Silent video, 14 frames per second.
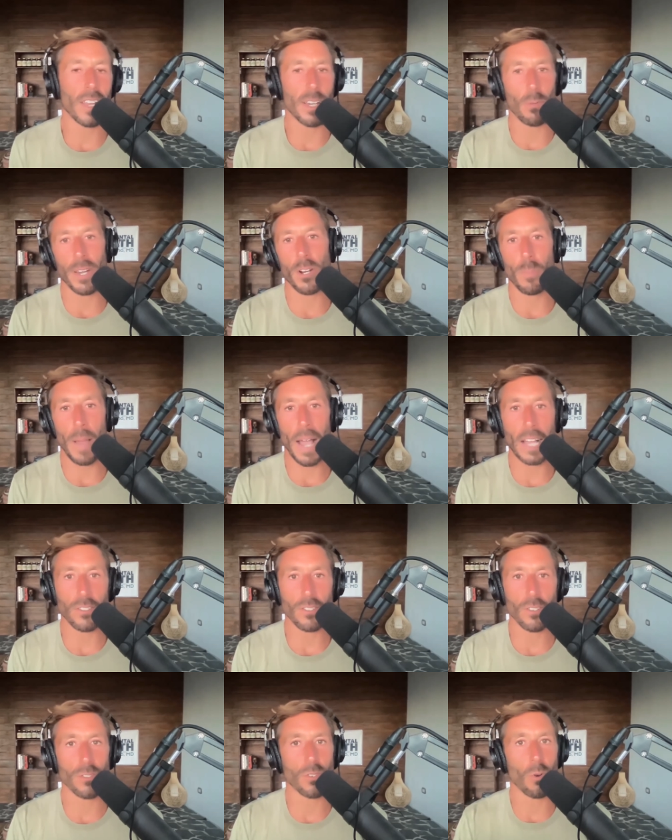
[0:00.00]
like White Oak
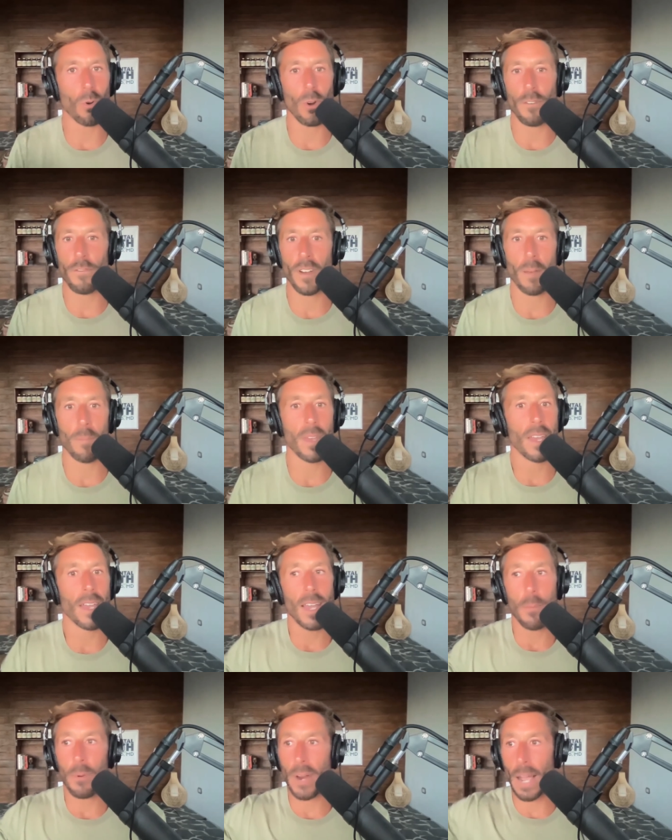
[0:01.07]
Pastures, or from
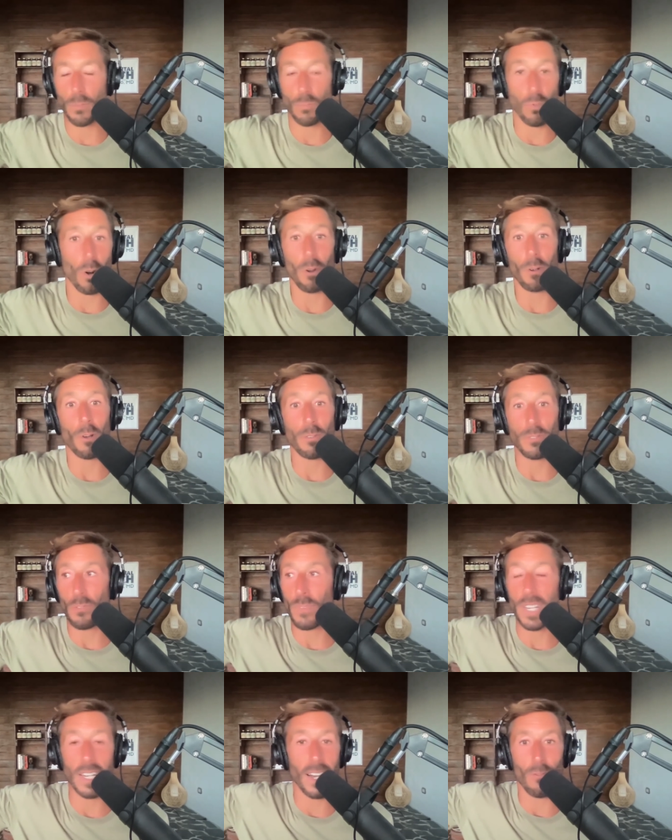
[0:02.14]
perhaps rural Costa
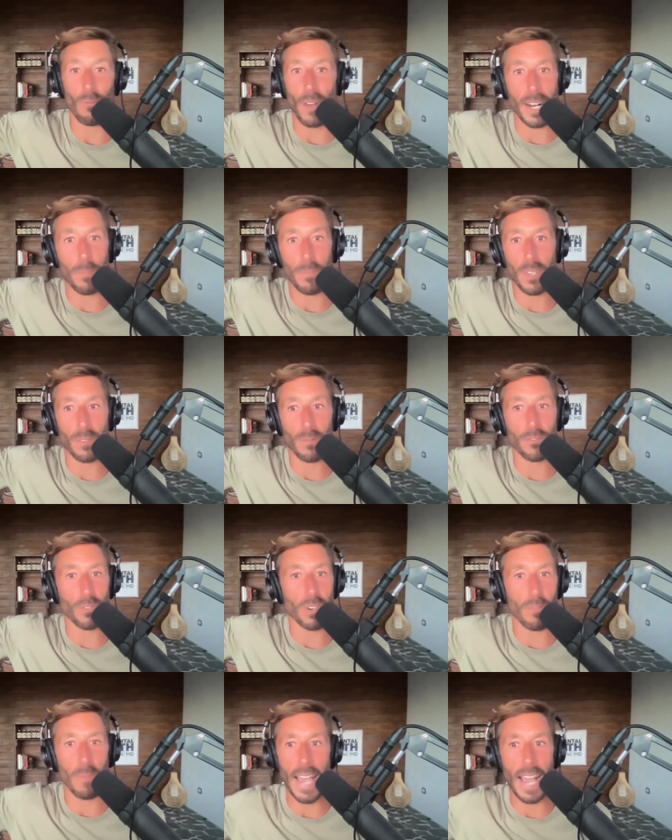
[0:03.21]
Rica, right up the
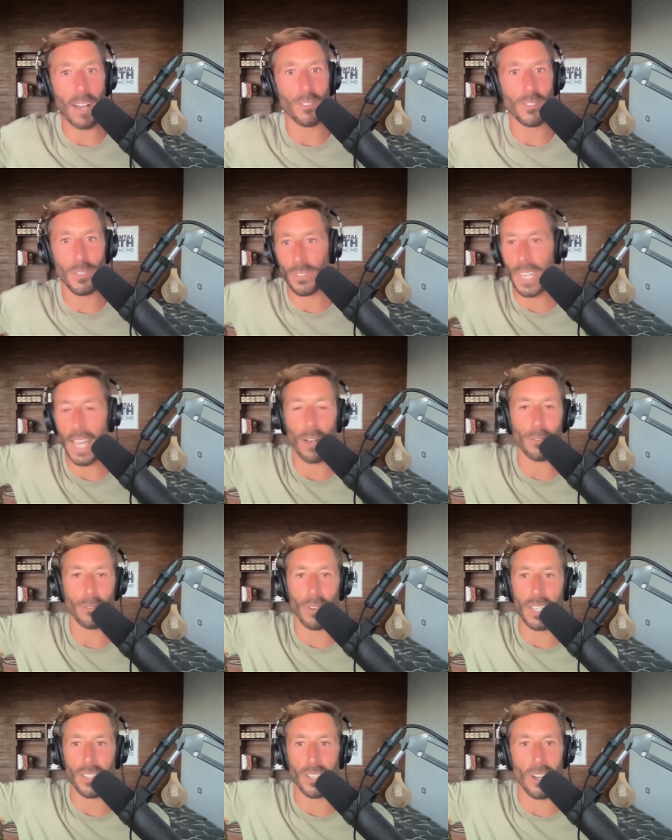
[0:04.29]
street from my house? There's cows
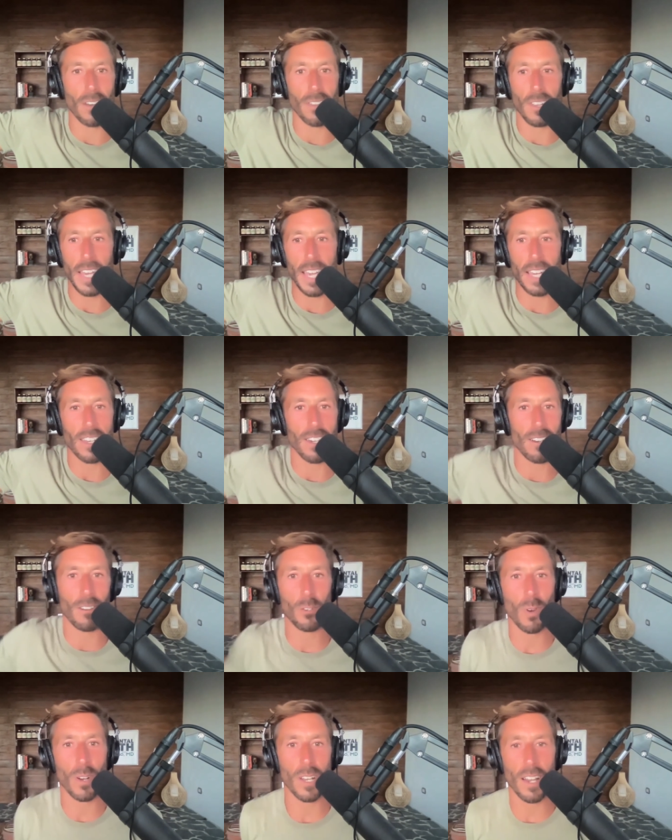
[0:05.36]
grazing on the land here on
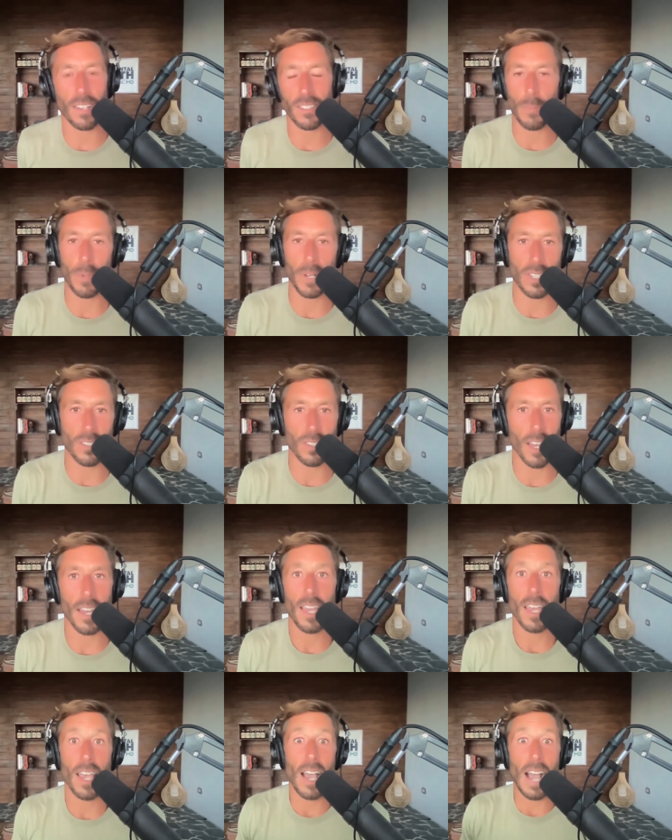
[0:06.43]
the Guanacaste Peninsula.
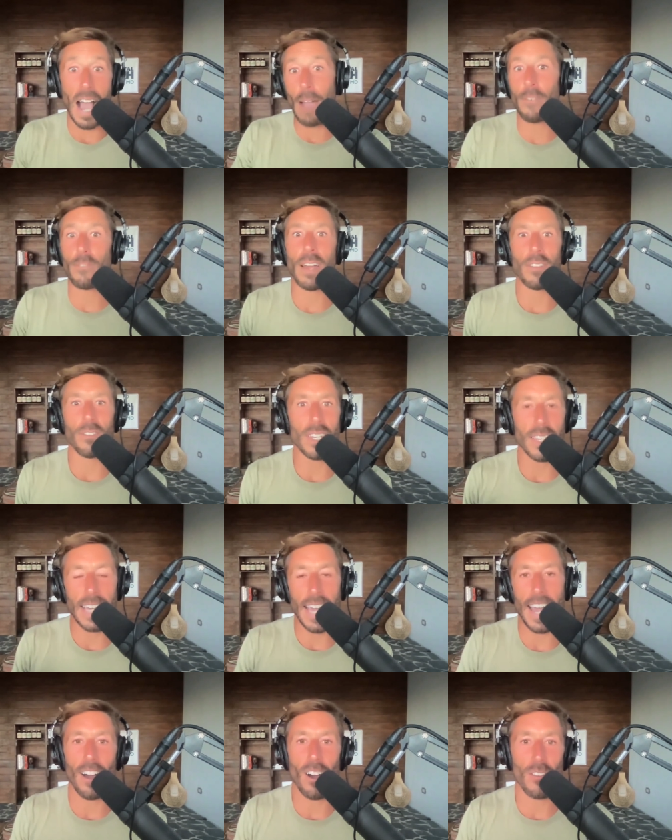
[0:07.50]
I would rather eat the
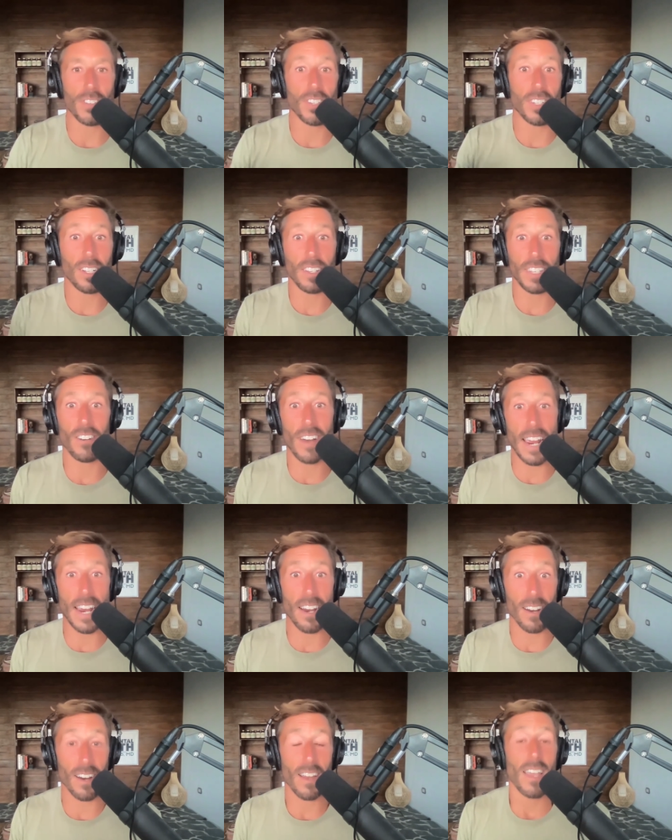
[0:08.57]
cow that's in cleaner
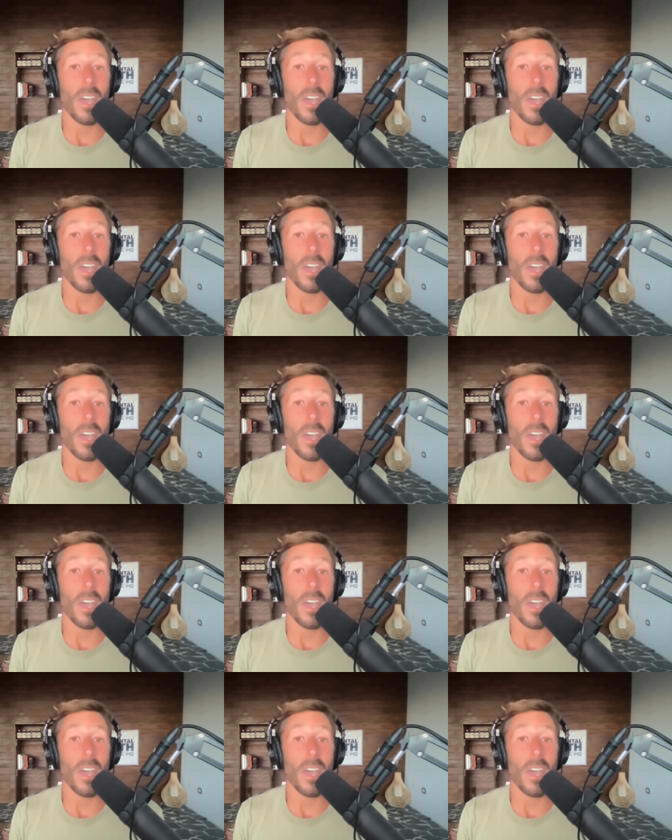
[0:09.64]
air.